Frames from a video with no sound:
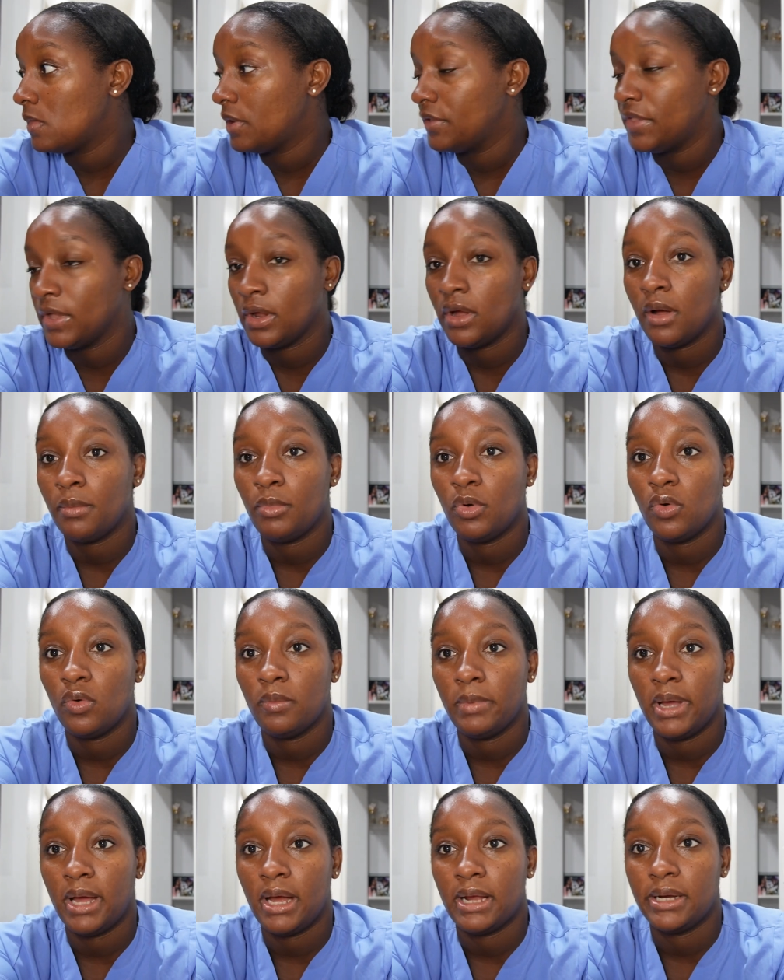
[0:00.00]
Then come
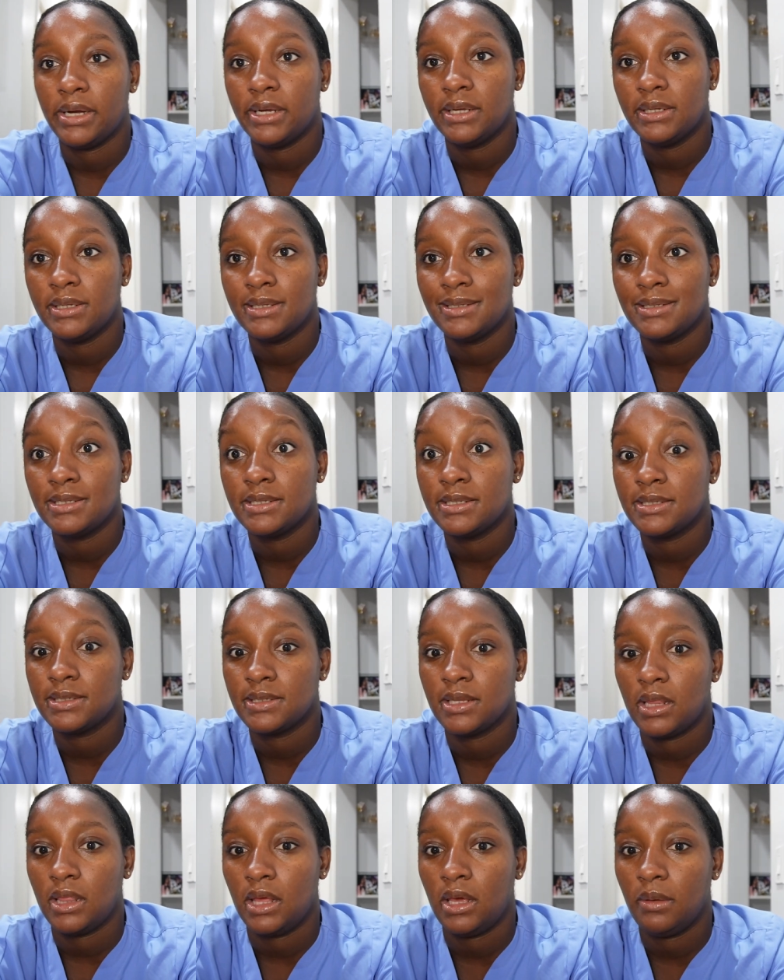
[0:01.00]
home and
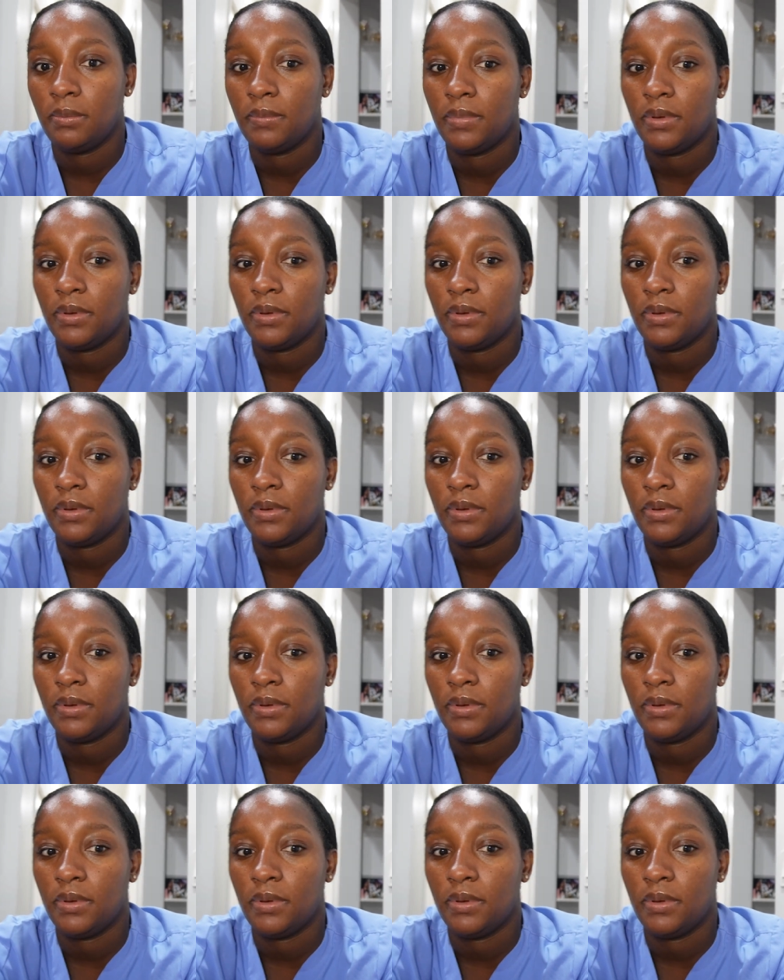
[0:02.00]
sleep.